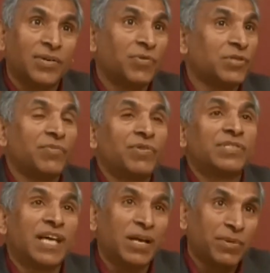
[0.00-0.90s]
for different
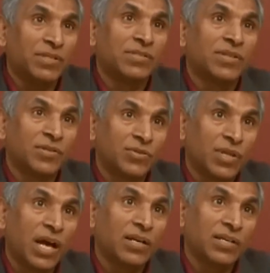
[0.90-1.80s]
segments? So
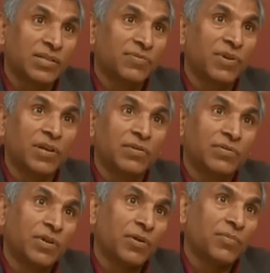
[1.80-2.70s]
that is a field
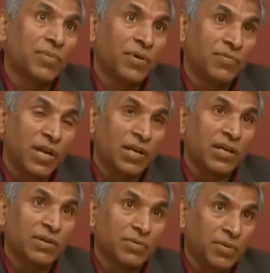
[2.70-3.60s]
of
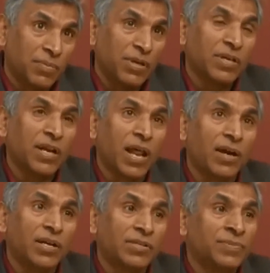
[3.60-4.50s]
data, big data
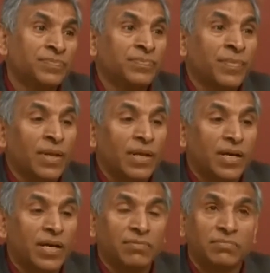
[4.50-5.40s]
analytics.
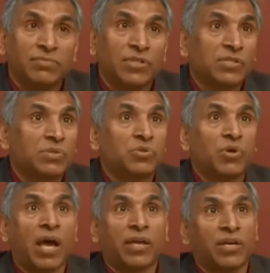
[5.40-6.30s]
Just
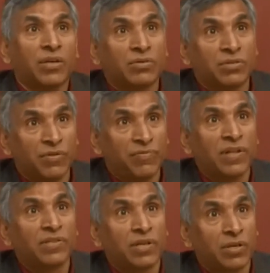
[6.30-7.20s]
tracking,
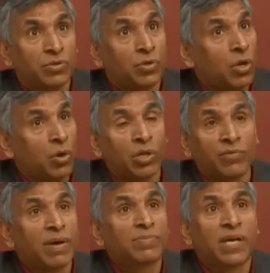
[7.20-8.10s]
defending all
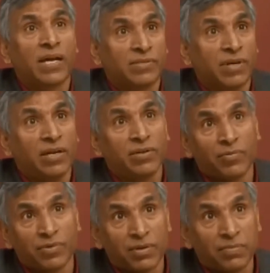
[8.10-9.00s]
the websites,
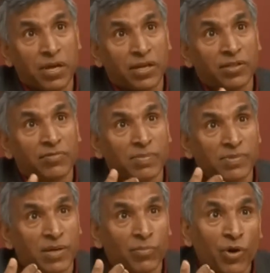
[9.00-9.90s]
right? Making the
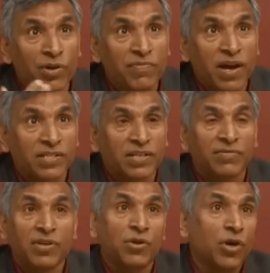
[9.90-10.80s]
website more
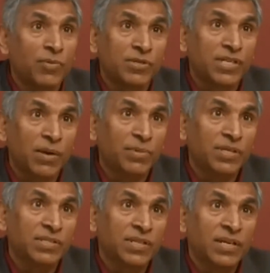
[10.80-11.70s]
effective. E-commerce
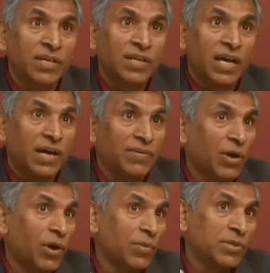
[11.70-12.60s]
companies,
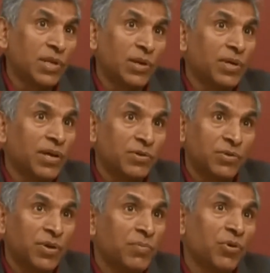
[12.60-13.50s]
they always are looking
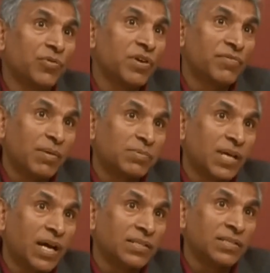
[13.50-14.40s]
to improve their
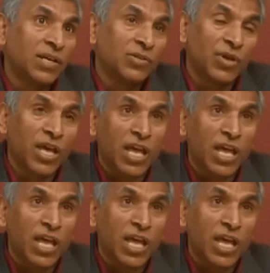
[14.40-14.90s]
websites. So